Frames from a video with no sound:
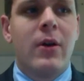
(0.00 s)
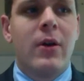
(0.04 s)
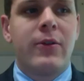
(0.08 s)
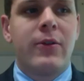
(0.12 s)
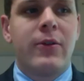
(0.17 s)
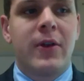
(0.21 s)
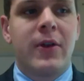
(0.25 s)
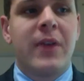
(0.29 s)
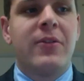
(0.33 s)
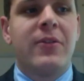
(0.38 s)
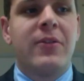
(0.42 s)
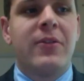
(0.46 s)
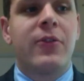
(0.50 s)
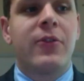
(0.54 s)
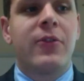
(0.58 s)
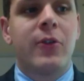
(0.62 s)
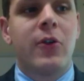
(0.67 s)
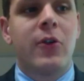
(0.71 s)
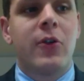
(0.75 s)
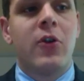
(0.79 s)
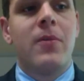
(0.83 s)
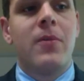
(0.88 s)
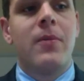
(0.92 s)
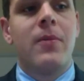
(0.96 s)
So let's
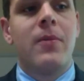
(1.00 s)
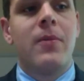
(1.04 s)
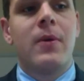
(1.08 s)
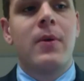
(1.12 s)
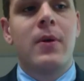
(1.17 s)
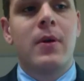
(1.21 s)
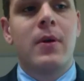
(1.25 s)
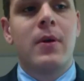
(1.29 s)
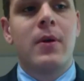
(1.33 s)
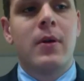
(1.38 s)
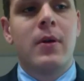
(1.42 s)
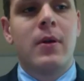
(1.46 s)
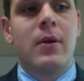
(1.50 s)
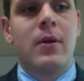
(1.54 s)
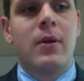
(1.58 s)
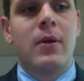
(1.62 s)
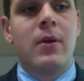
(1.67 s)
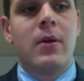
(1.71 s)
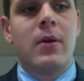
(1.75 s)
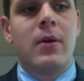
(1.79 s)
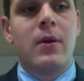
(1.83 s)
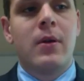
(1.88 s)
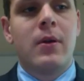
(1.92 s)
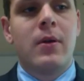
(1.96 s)
assume
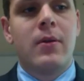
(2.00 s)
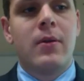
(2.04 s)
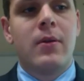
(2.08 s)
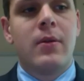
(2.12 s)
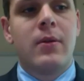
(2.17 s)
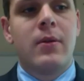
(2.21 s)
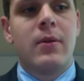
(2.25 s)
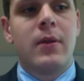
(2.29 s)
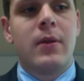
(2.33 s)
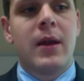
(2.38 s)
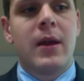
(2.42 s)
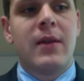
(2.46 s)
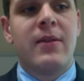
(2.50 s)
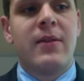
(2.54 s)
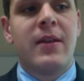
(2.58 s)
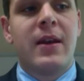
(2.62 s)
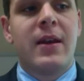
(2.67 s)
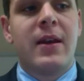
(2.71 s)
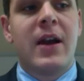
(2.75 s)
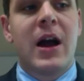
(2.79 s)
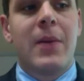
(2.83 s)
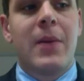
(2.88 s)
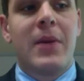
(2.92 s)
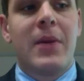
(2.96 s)
tenancy in
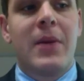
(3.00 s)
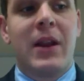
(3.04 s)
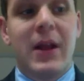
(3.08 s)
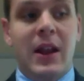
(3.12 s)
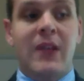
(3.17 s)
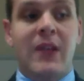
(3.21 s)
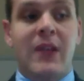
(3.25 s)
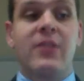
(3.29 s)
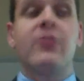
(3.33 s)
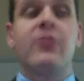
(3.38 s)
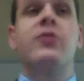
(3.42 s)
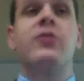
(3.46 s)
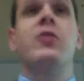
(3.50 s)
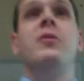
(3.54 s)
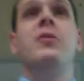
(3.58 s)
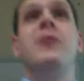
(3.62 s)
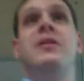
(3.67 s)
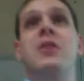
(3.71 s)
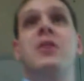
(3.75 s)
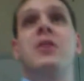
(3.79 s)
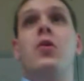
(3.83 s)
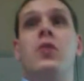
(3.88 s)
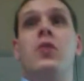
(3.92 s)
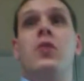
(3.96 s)
common. Let, let's assume that
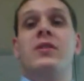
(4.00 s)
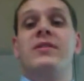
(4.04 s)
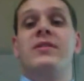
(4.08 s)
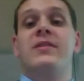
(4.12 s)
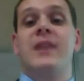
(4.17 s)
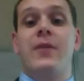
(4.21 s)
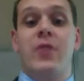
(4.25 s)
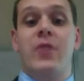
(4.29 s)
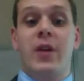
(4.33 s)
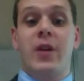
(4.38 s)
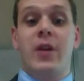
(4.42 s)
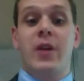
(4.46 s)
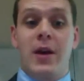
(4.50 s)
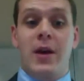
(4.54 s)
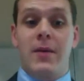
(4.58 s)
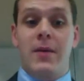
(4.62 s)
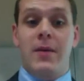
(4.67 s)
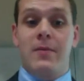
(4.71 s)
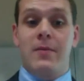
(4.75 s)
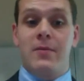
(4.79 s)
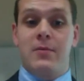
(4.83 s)
the court severed it, right?